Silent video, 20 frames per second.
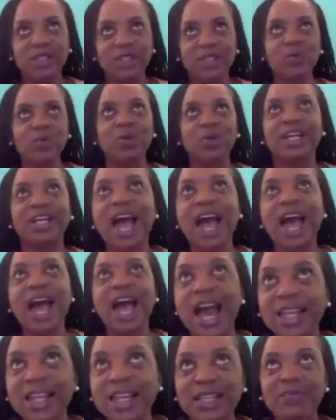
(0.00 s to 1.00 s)
you will
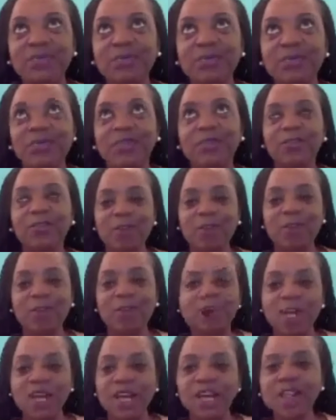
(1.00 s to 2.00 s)
guide them for
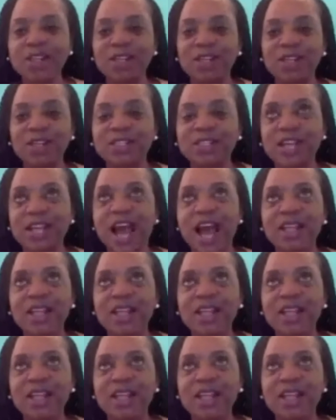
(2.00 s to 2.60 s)
four years in